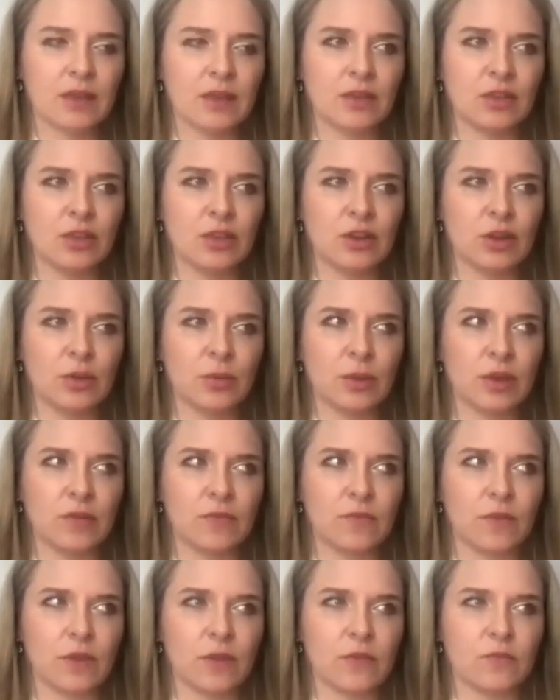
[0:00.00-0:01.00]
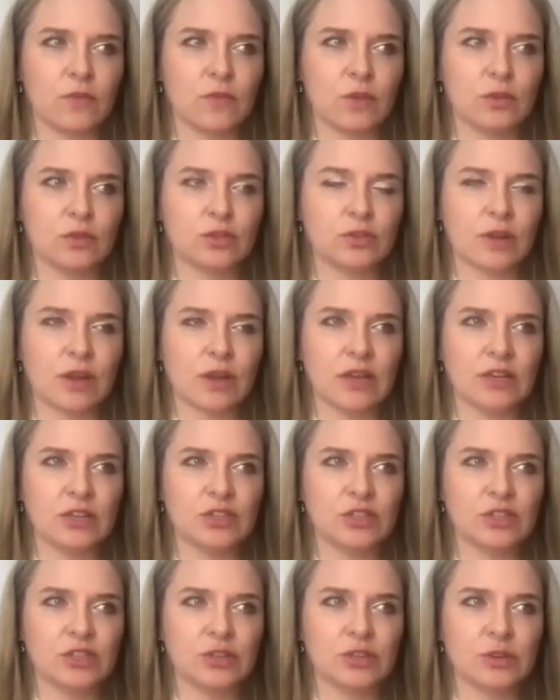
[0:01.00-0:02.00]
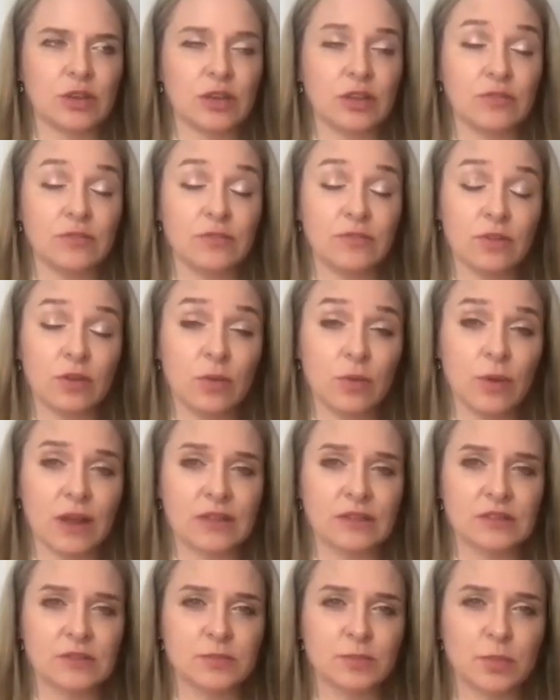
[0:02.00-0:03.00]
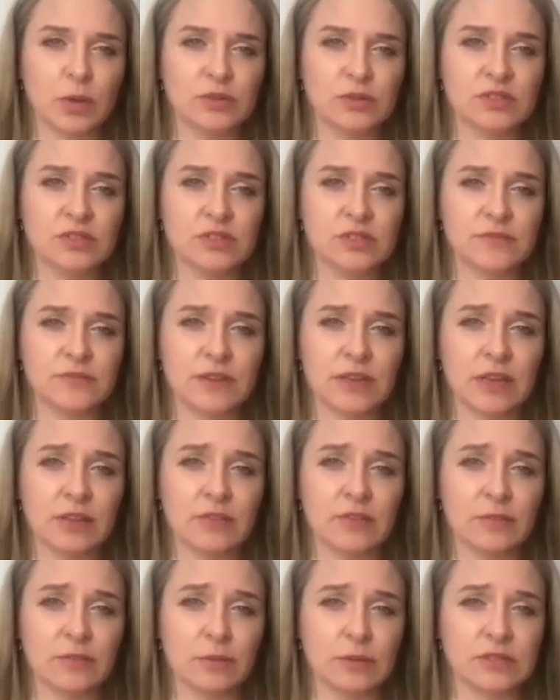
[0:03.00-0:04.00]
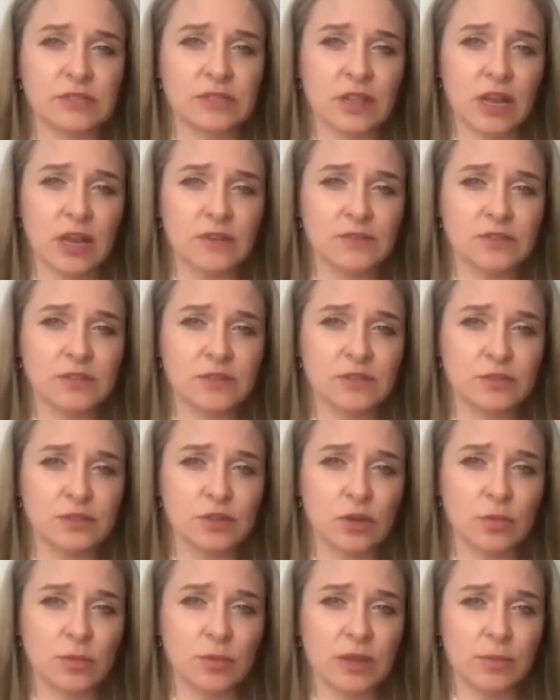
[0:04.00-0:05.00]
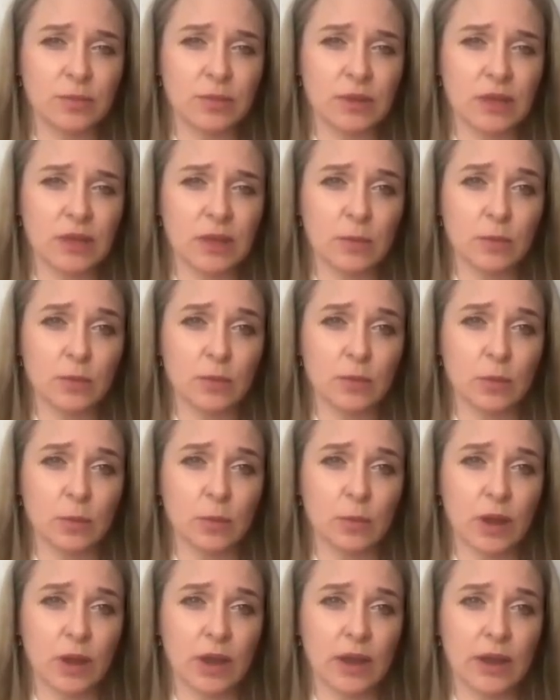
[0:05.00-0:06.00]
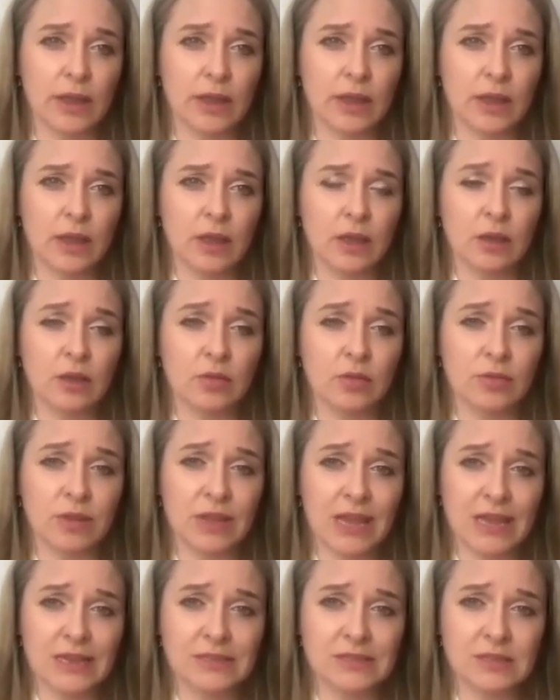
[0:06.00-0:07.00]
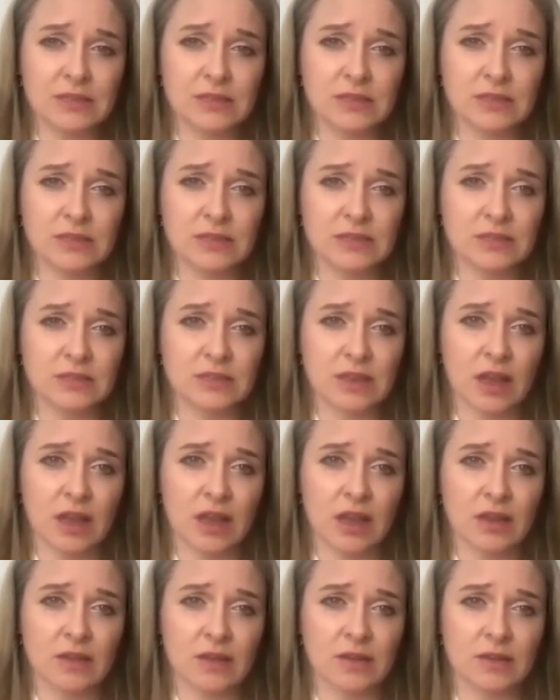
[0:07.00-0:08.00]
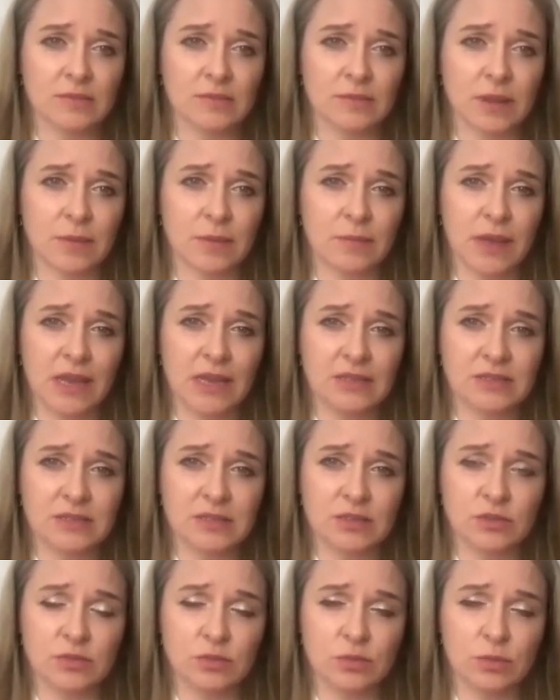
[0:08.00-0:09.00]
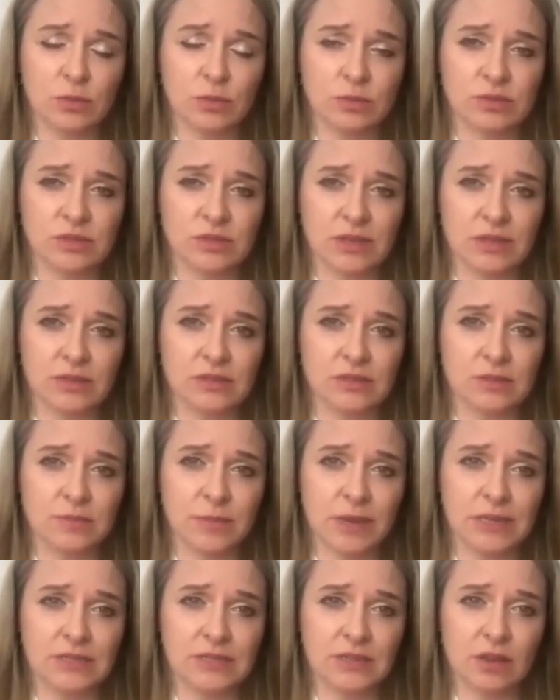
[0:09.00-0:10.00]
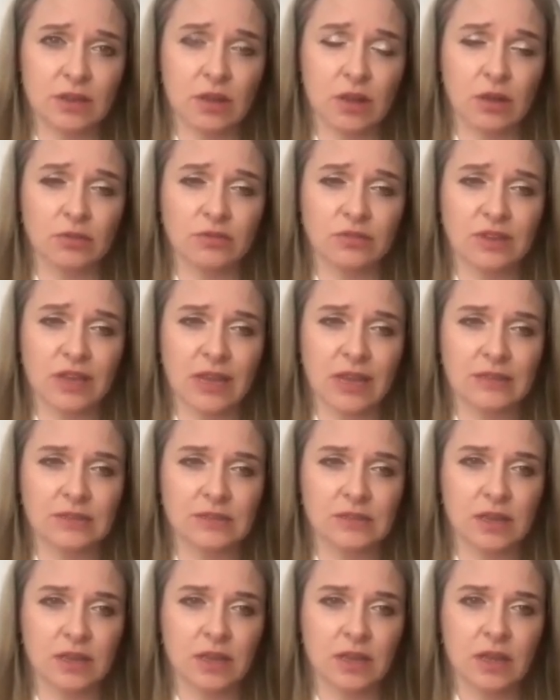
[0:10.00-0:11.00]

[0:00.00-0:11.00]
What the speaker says: you know, if you're trying to positively influence lives of so many people by creating these amazing tools and this amazing content,